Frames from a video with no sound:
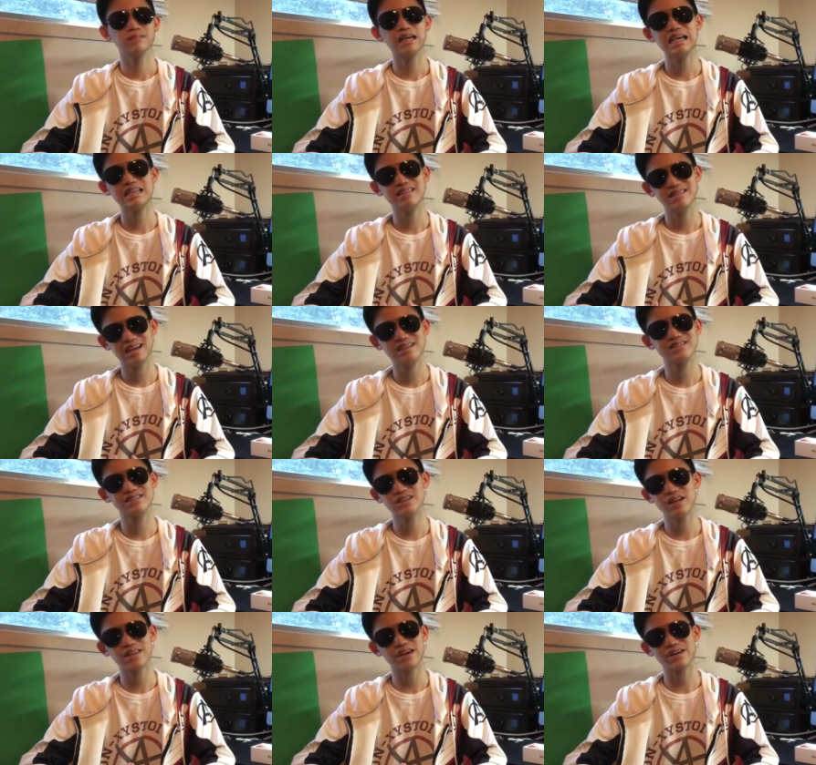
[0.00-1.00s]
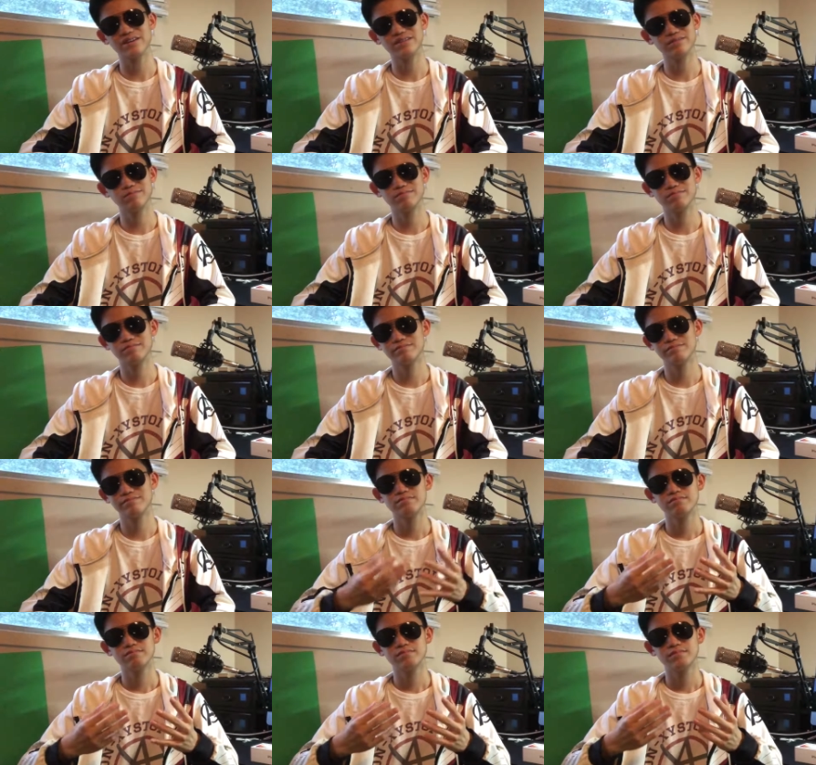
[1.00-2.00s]
It's not that good.
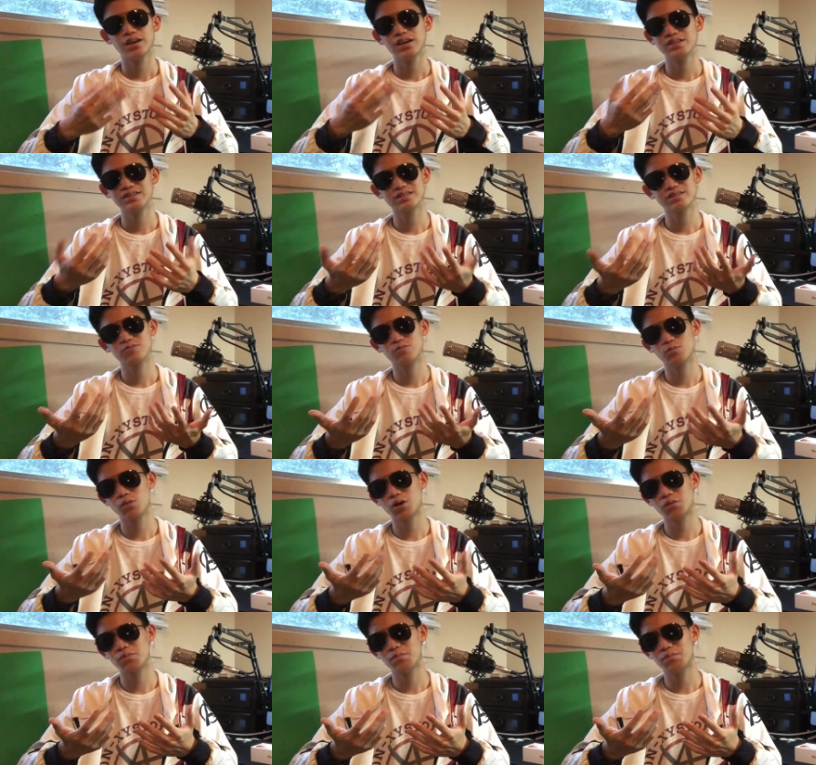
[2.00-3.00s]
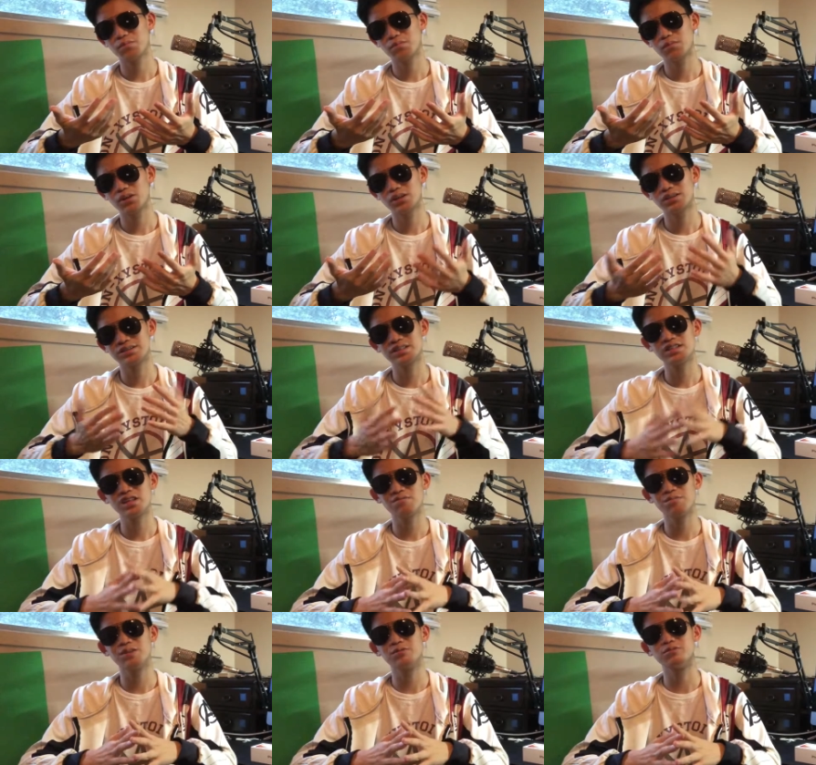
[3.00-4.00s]
Well, since I've
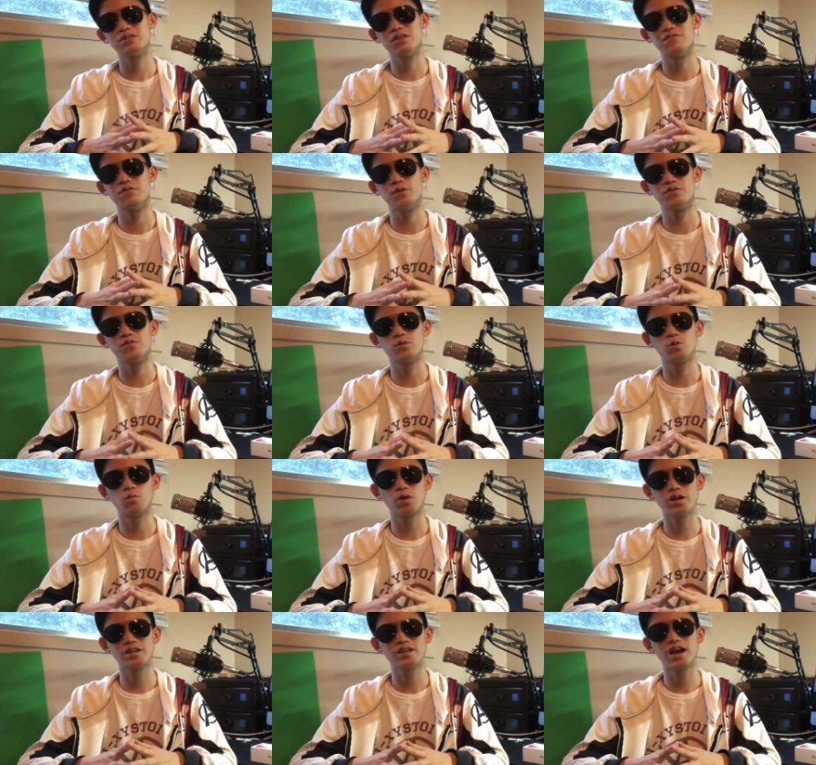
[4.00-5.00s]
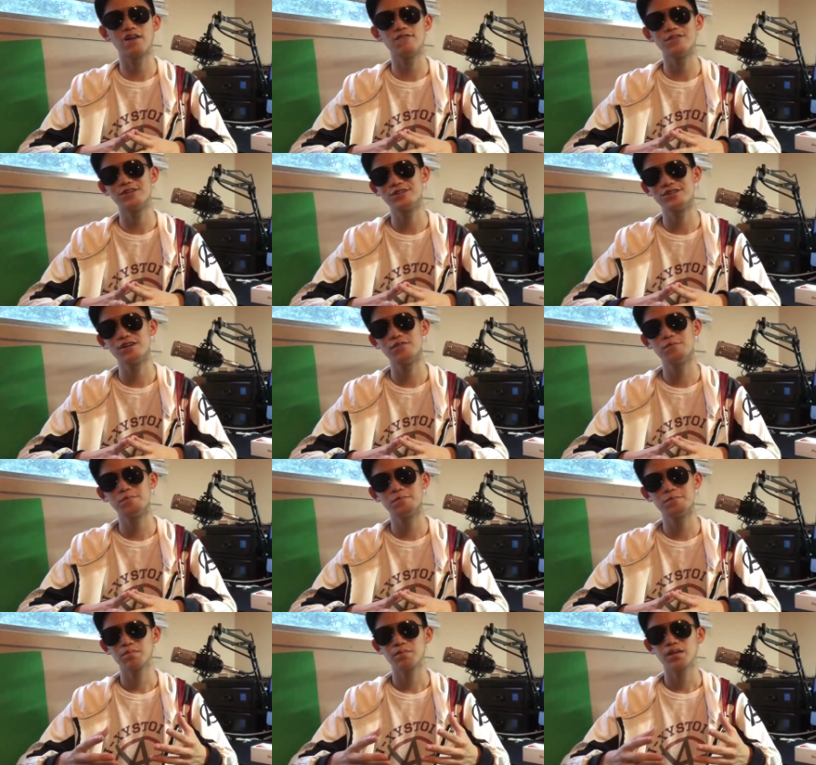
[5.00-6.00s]
been using the phone for 1.5 years now,
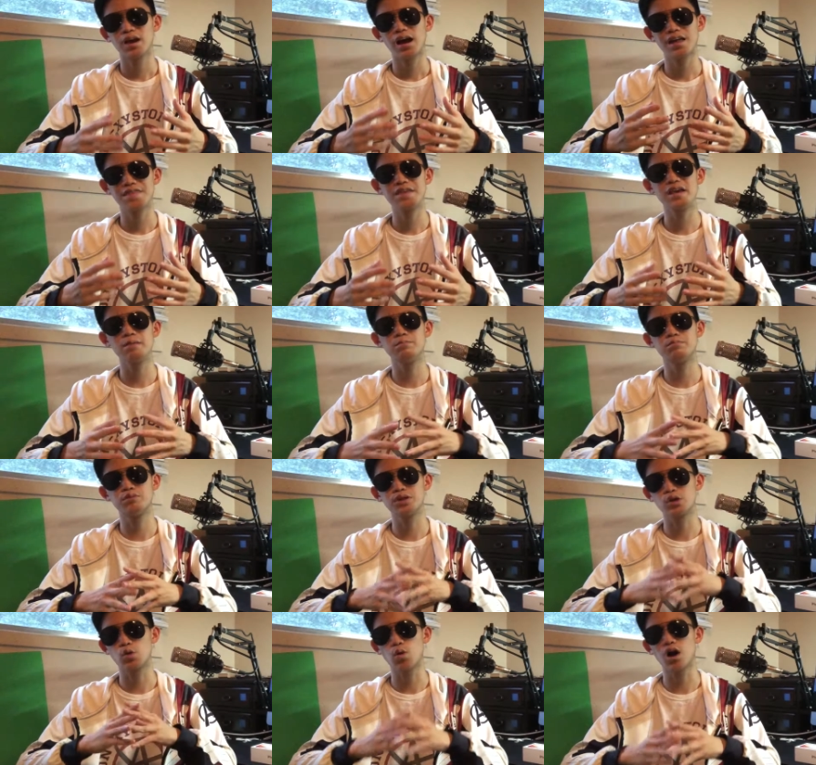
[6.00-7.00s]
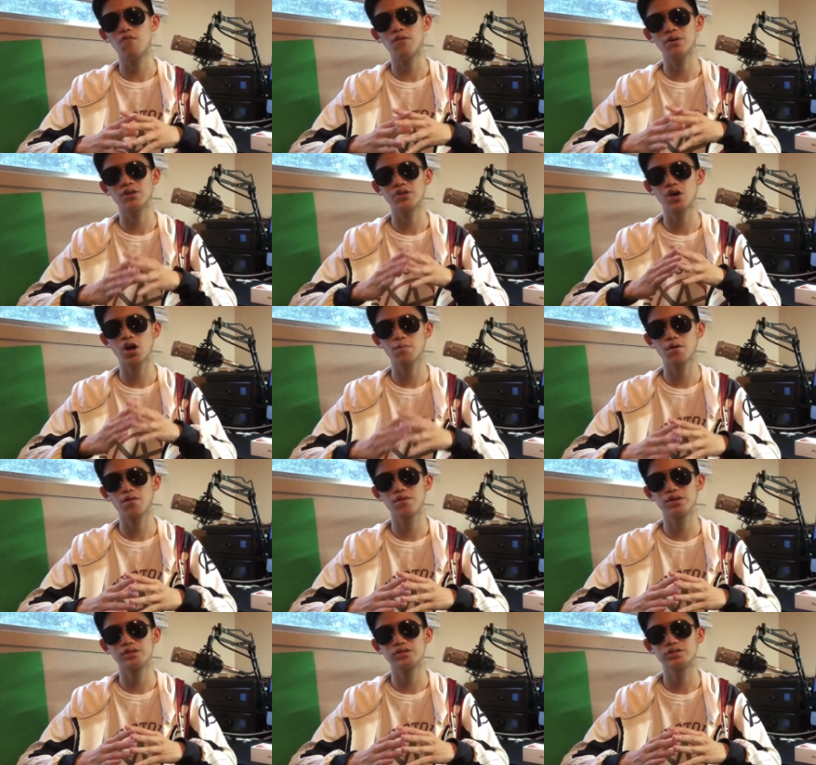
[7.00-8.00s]
I think I'm pretty qualified to talk about
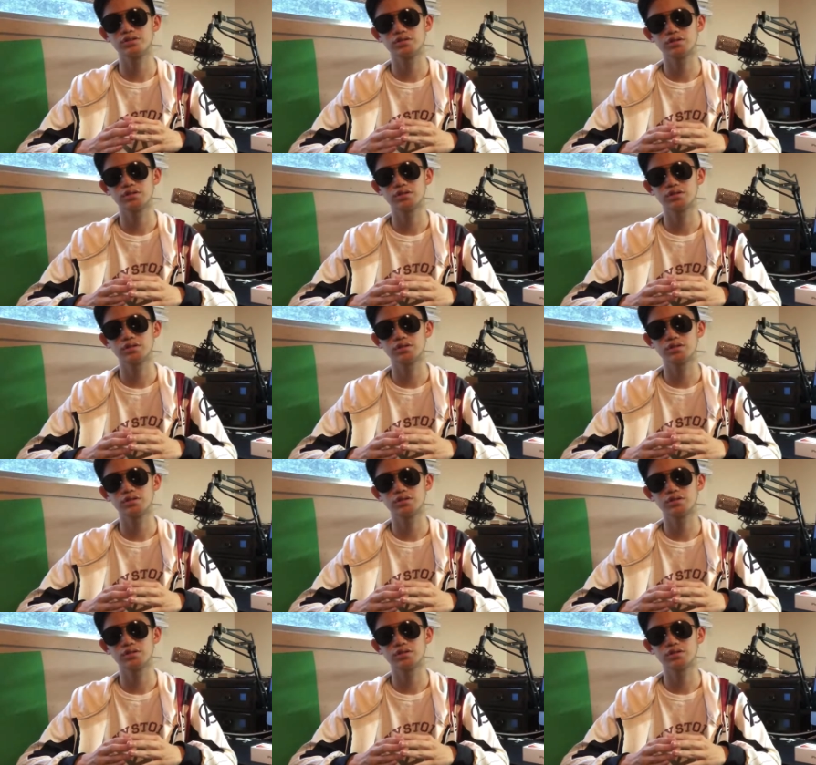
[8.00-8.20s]
this.